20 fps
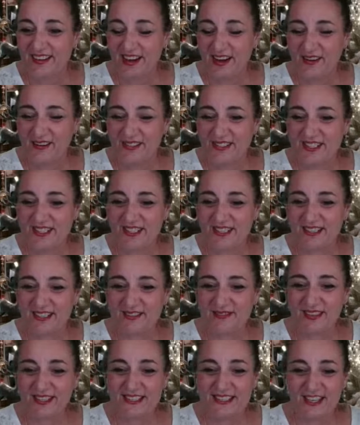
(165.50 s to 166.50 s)
I was thinking
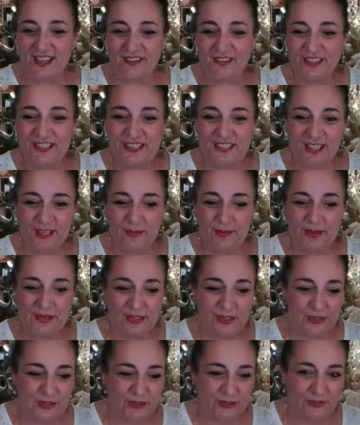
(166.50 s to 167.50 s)
to myself, he's going to be
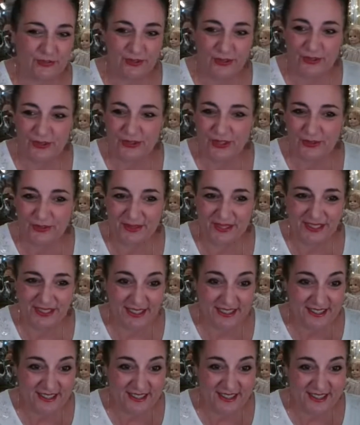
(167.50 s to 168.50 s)
so confused when he
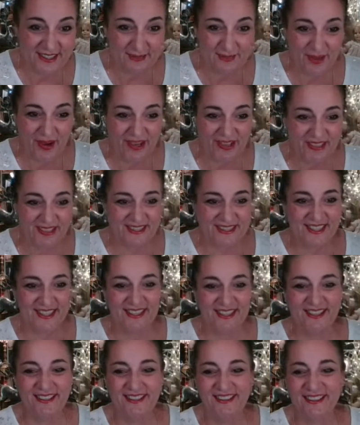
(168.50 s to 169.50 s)
gets this box
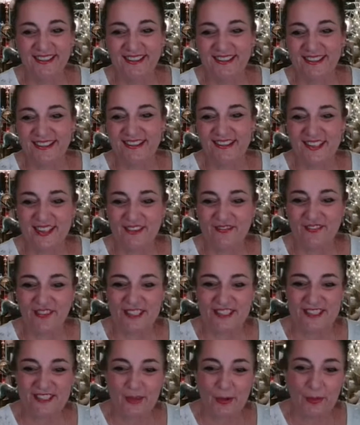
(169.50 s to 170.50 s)
because they
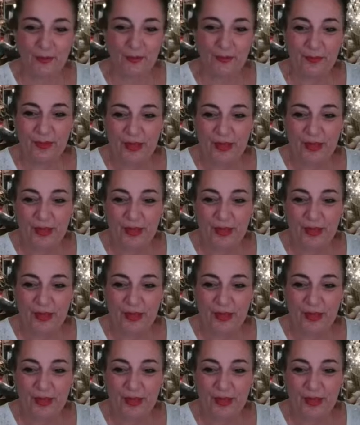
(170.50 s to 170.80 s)
fit so